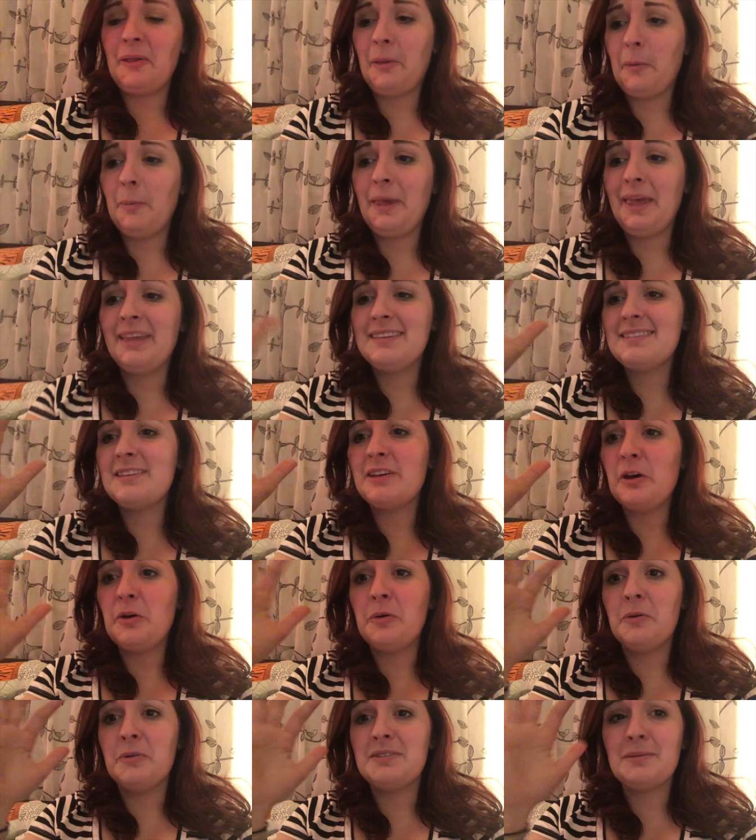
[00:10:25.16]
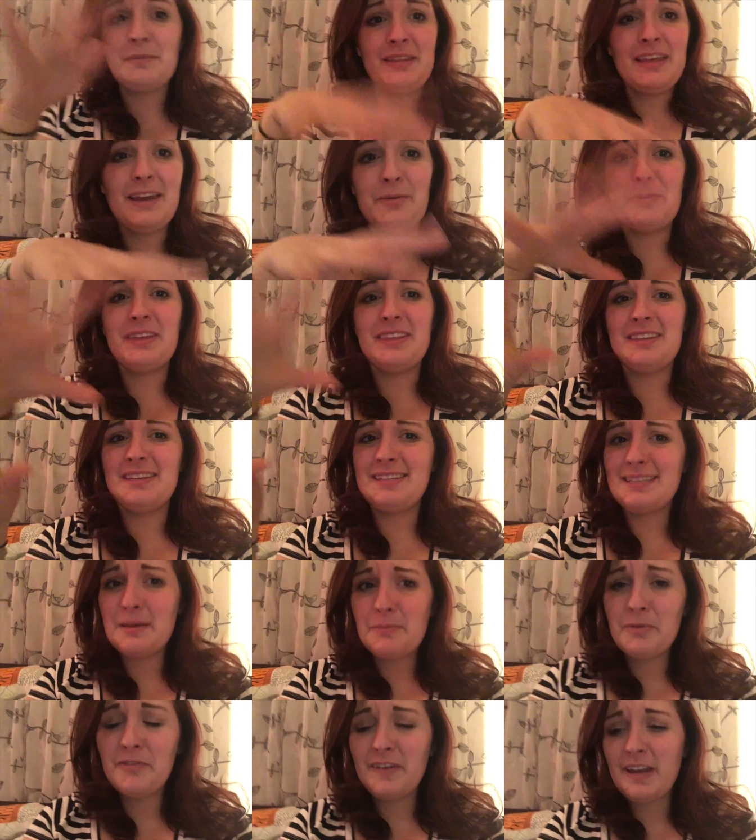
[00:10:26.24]
a little bit, so some of that'll be in the
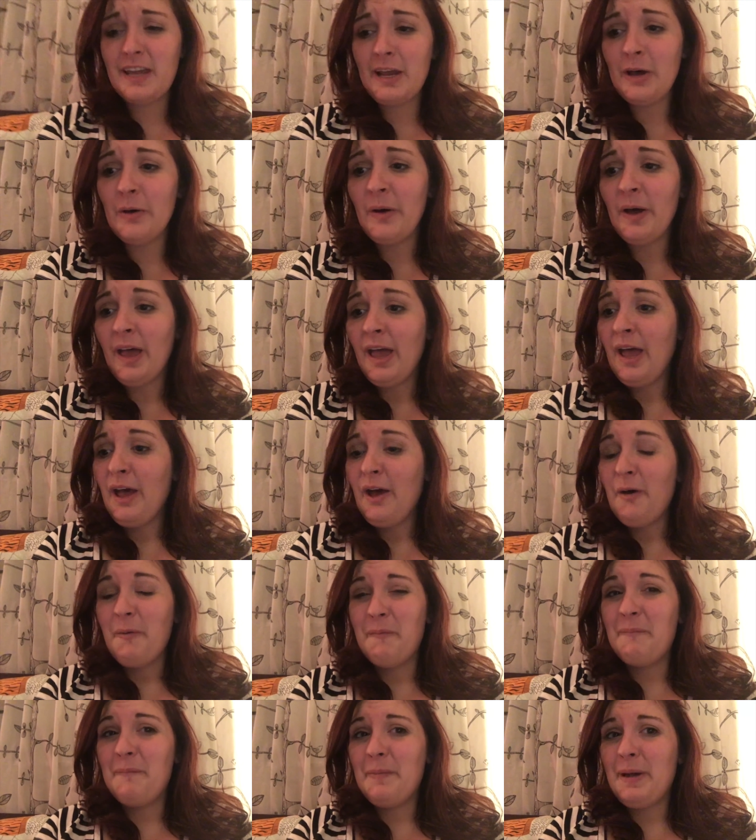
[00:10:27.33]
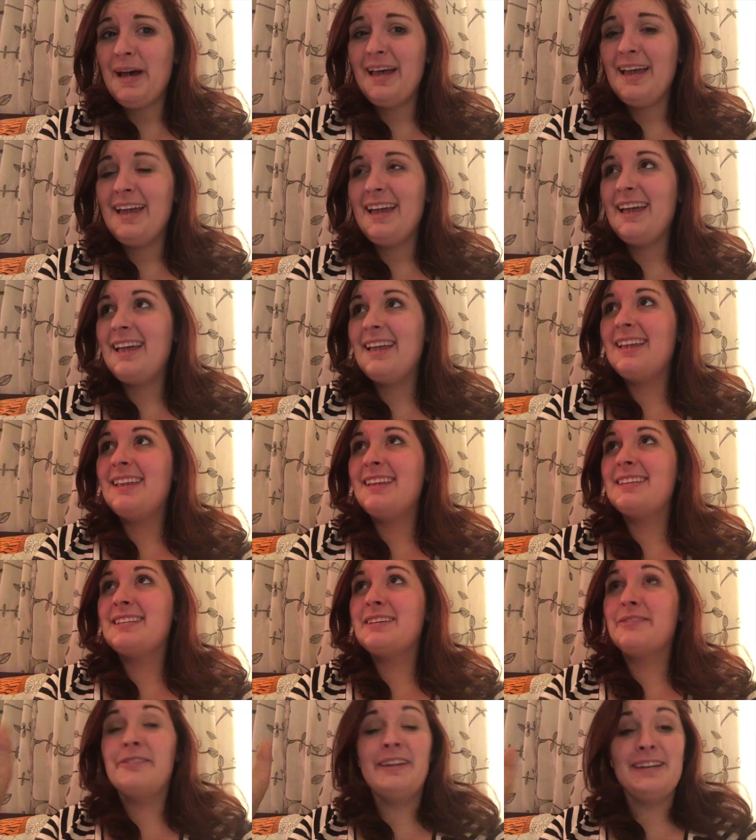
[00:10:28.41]
December video. But
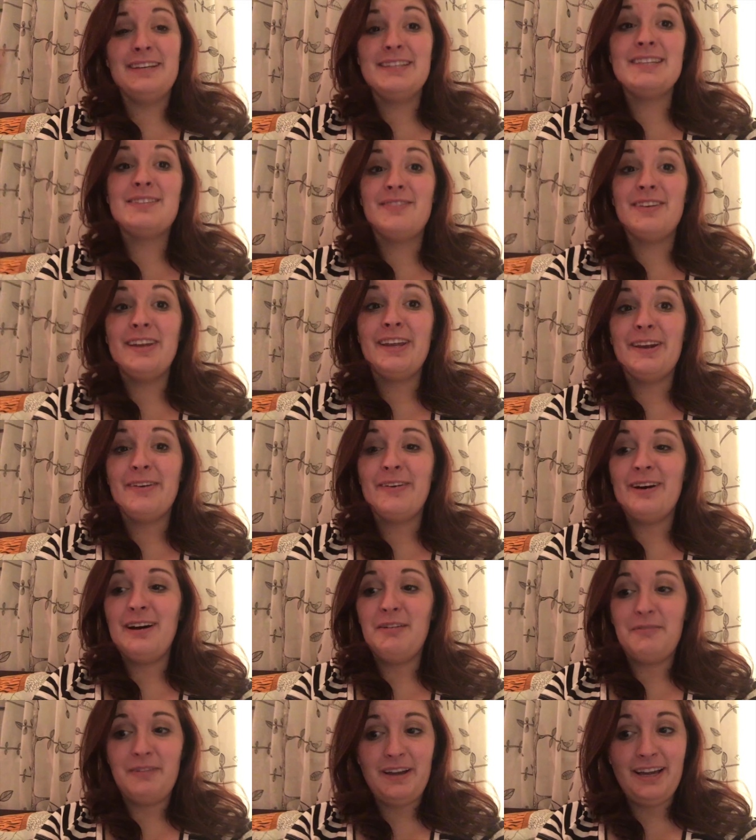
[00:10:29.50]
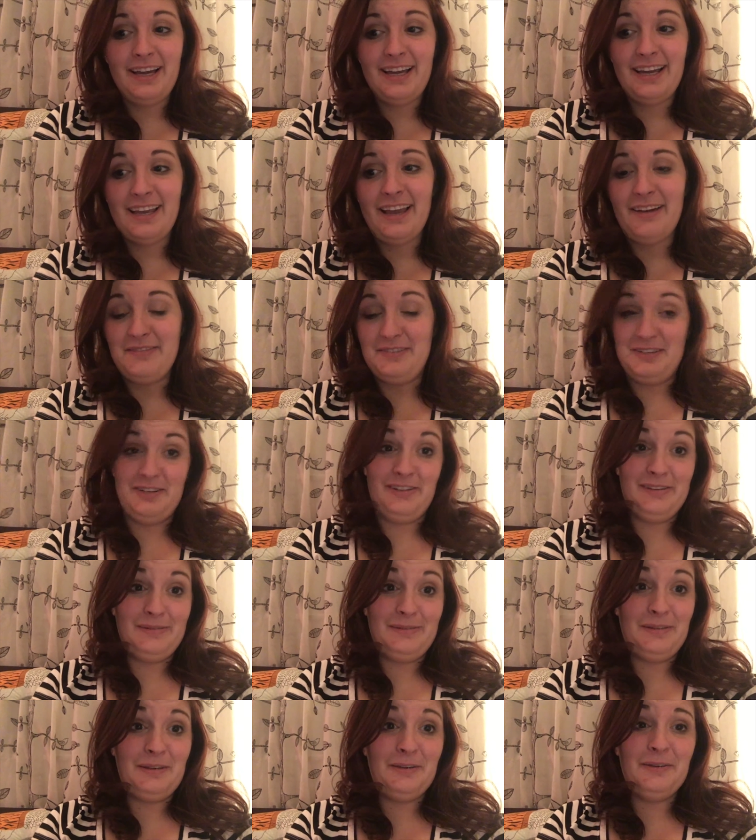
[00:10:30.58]
to finish this video off, I have to share
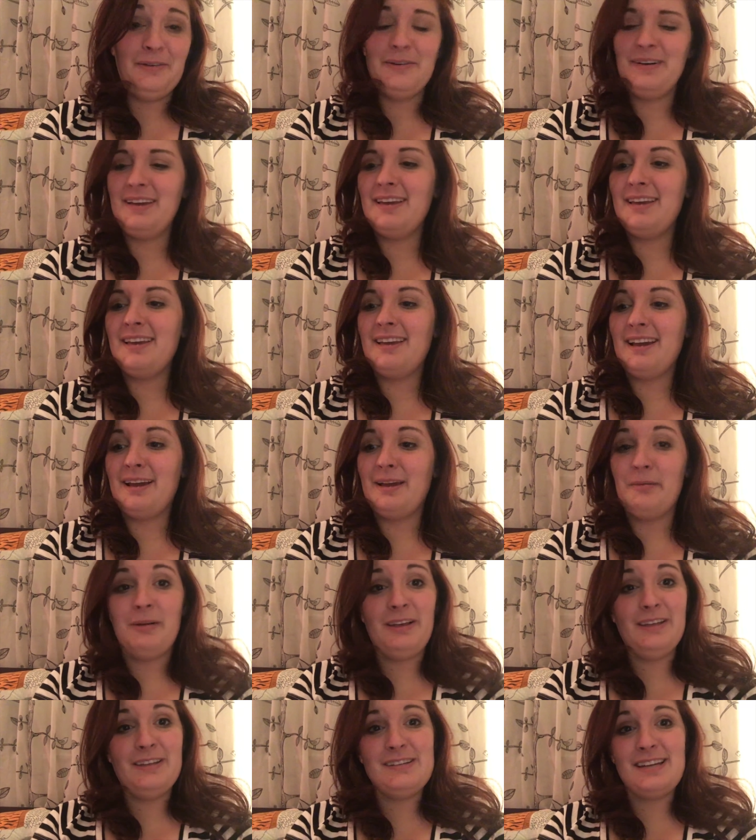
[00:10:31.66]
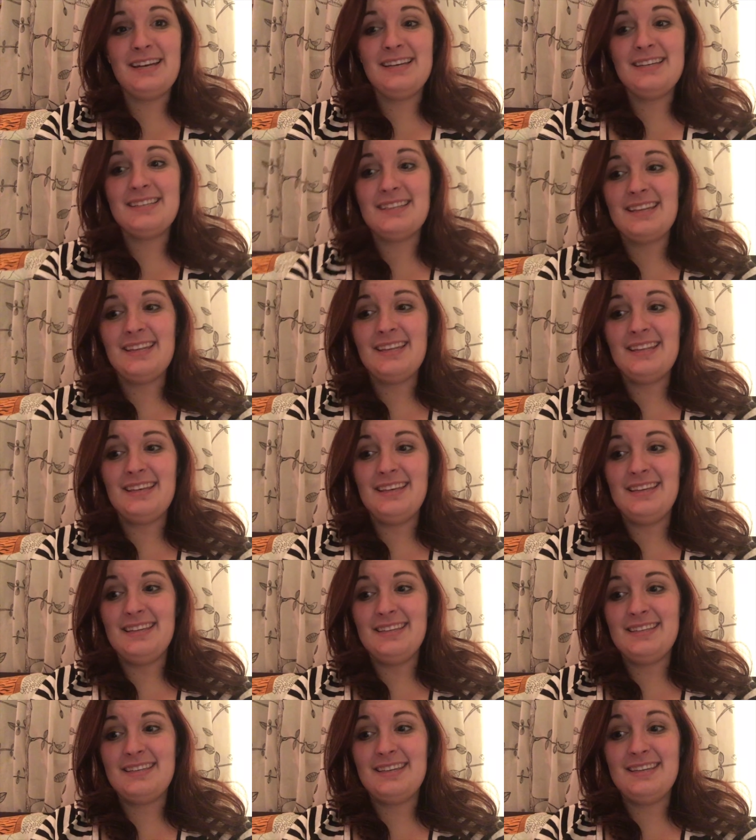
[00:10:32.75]
this with you. I apologize.
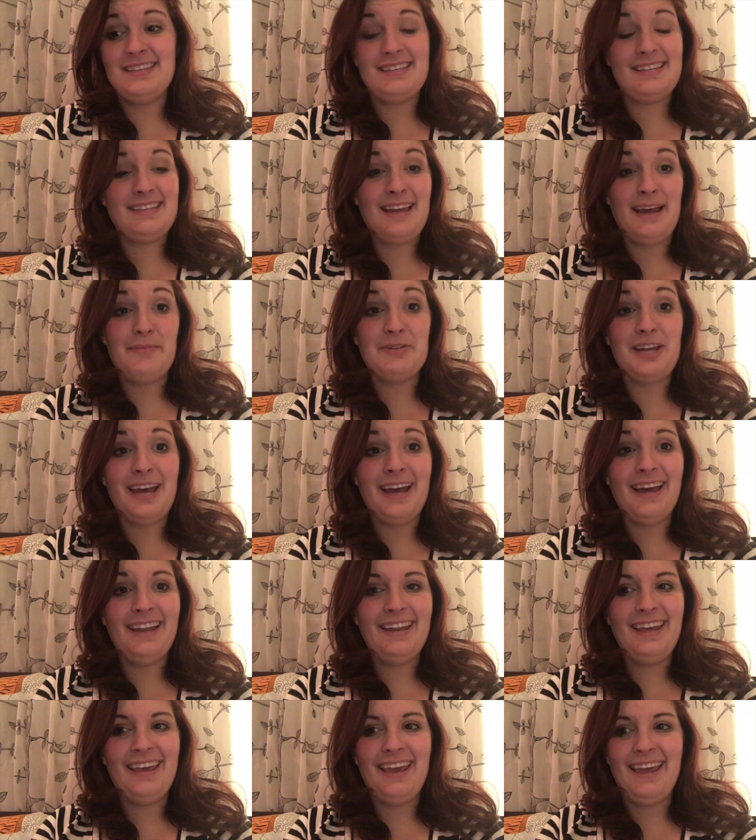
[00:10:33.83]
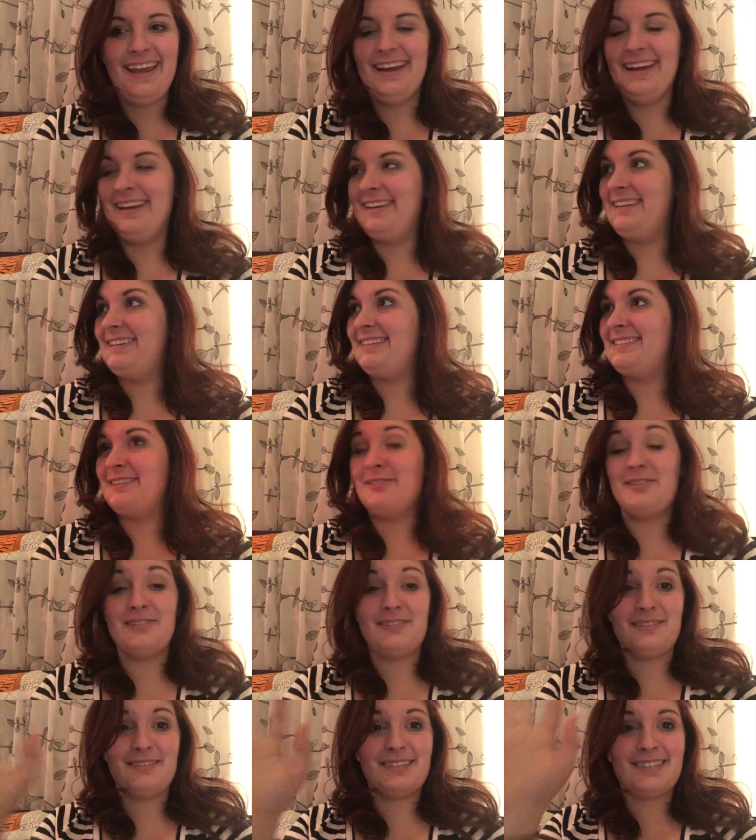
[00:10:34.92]
It is a Snapchat, and so
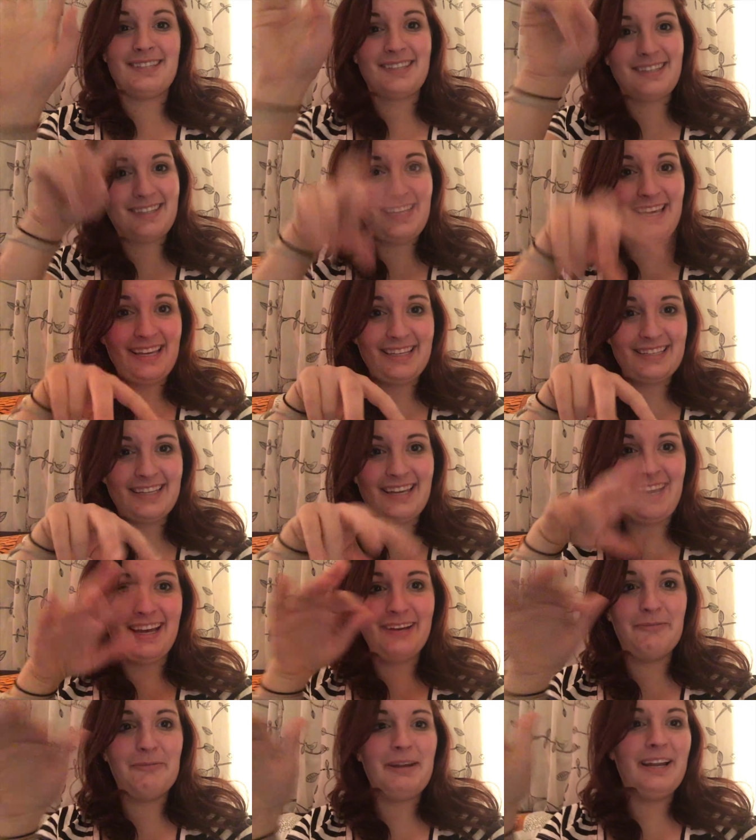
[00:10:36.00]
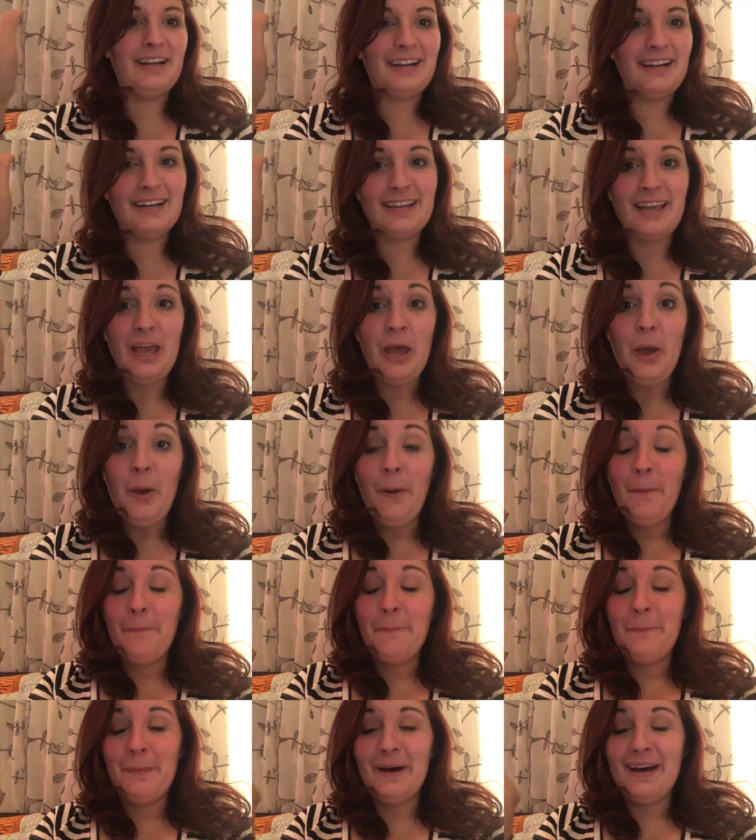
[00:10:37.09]
the thing is cut weird,
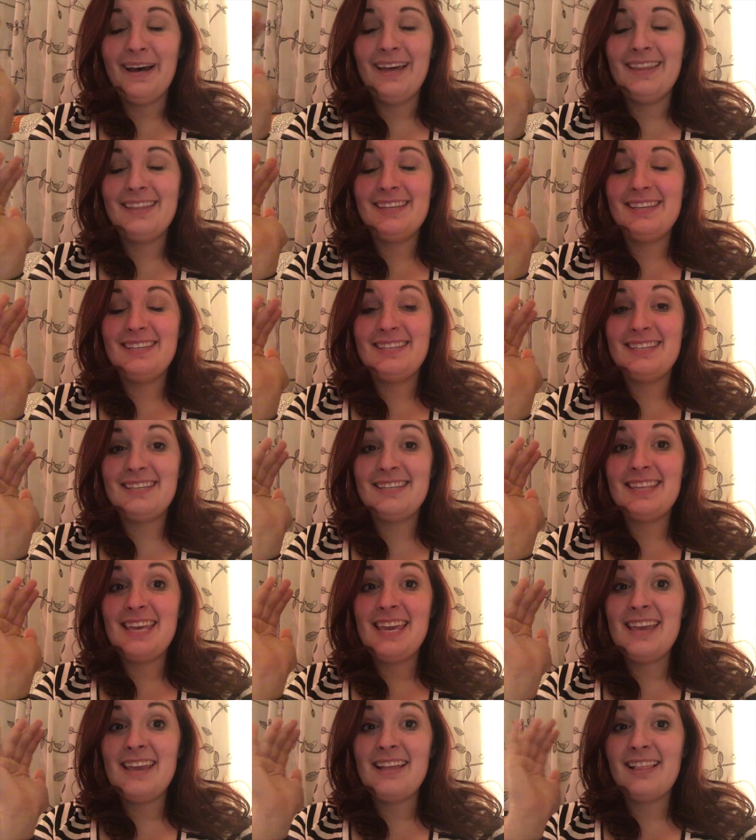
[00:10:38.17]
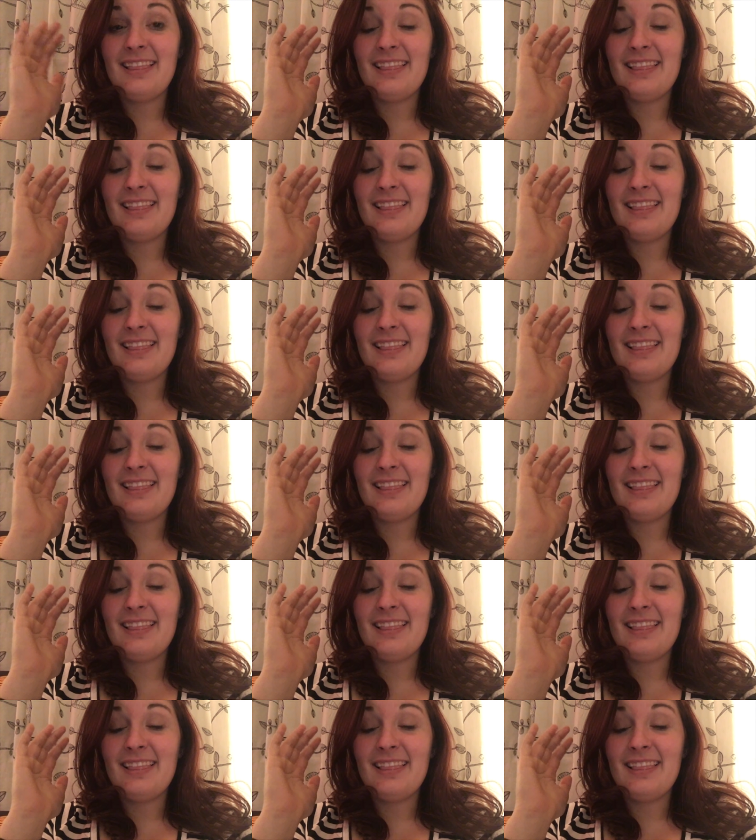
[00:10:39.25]
but this is the